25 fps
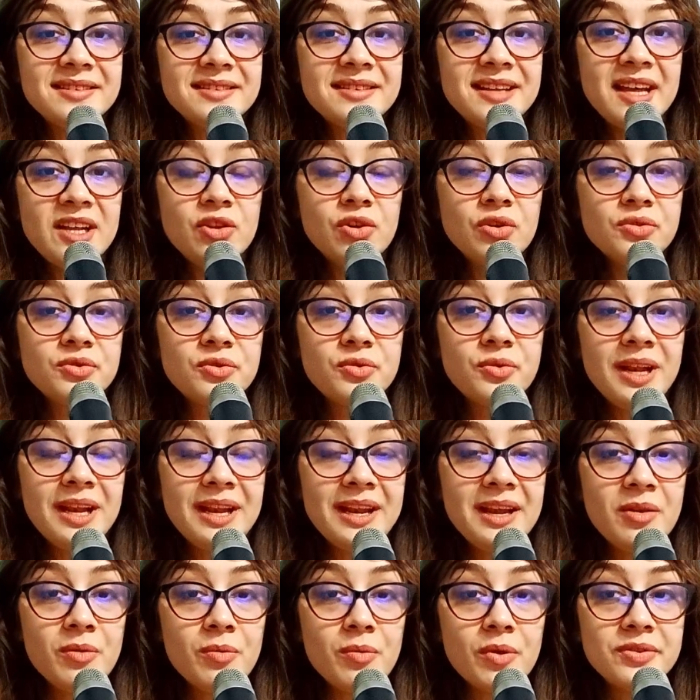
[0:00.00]
They don't
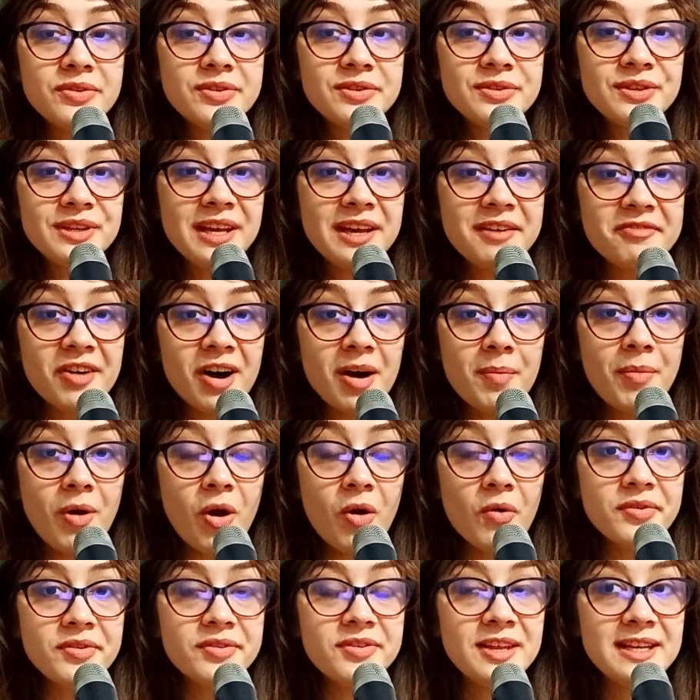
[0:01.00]
really want to give up
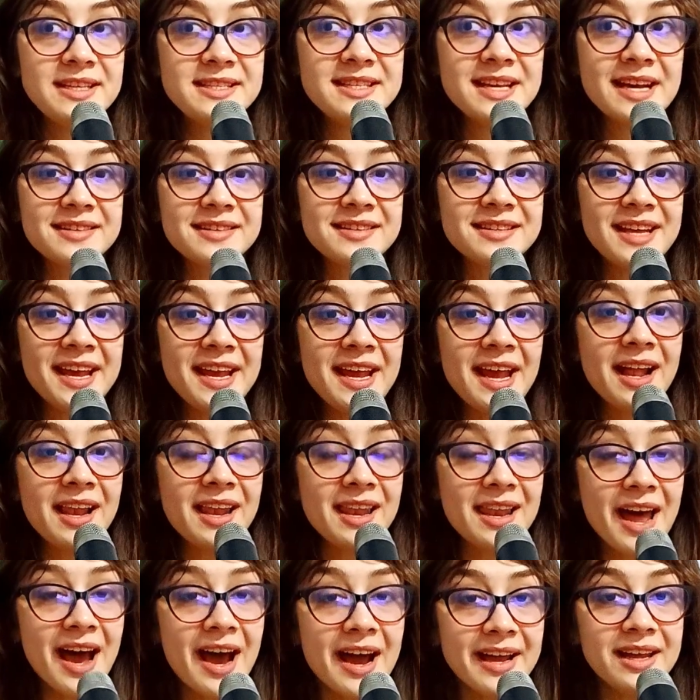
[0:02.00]
on the things they
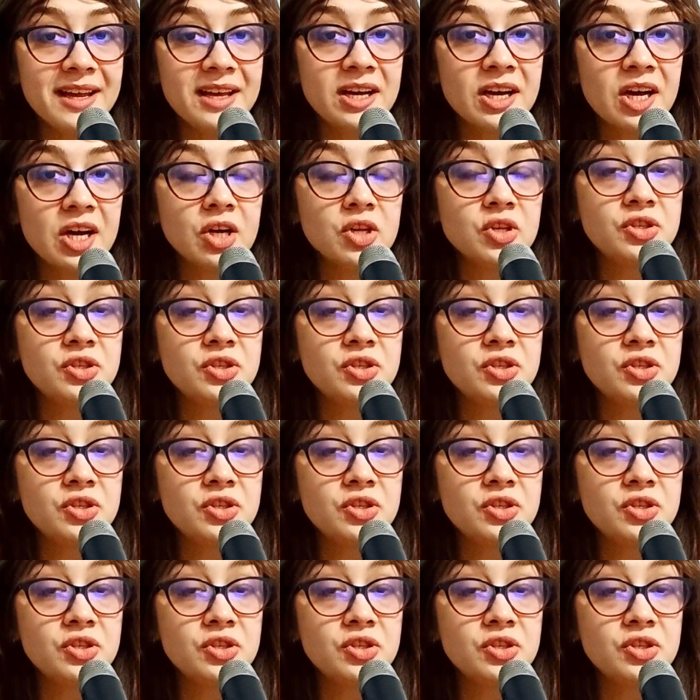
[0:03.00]
like